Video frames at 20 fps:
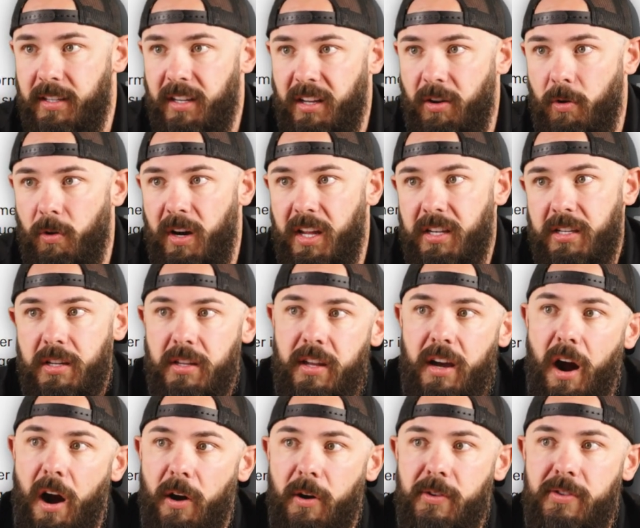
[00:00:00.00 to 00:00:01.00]
According to the
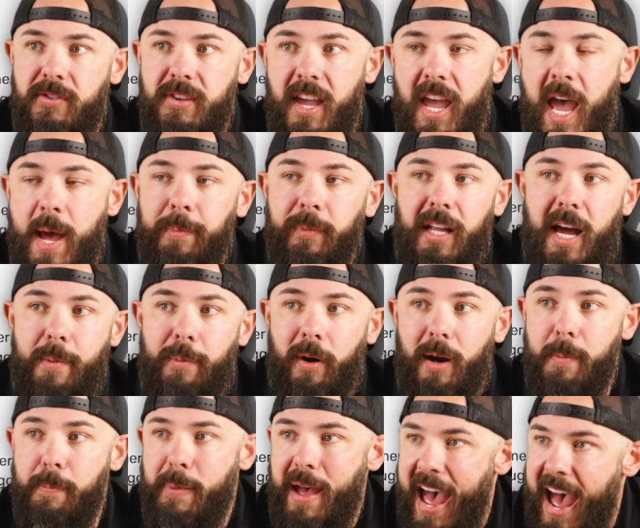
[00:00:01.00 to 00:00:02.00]
ROCm
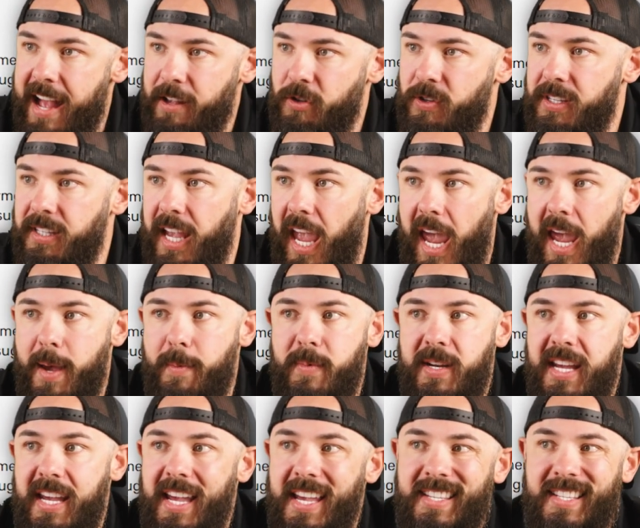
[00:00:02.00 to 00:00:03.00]
library patches,
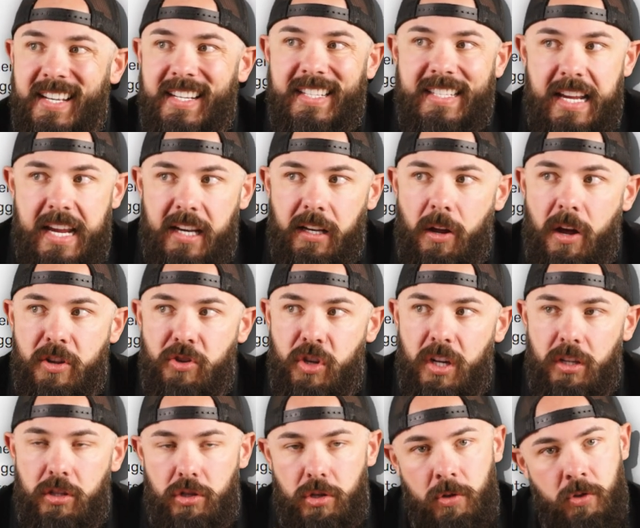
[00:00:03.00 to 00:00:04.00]
AMD is indeed
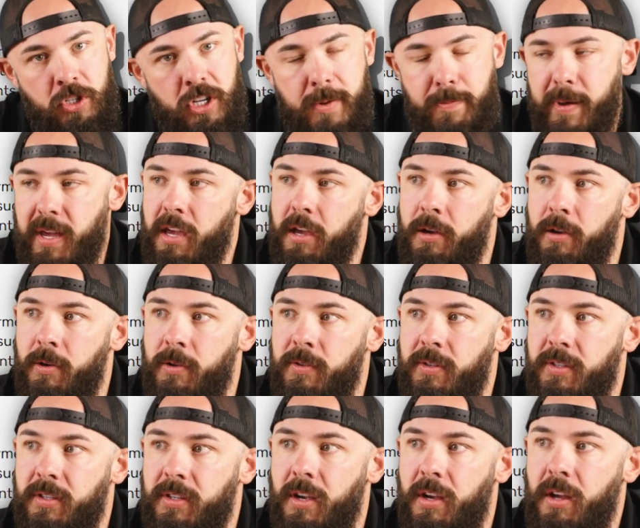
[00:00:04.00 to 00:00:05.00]
launching 2
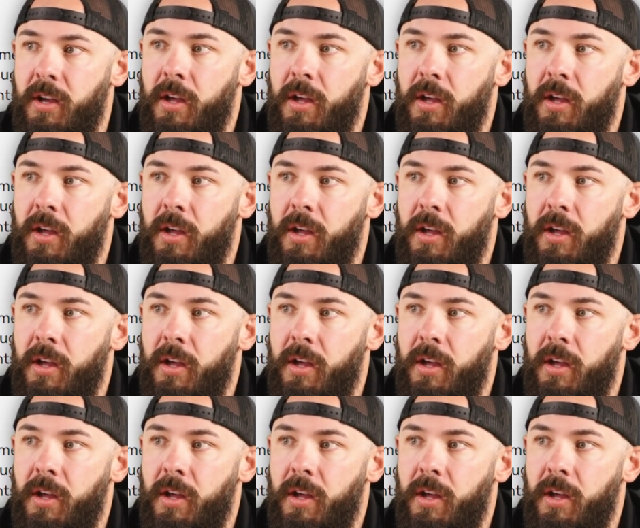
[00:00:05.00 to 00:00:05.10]
GPUs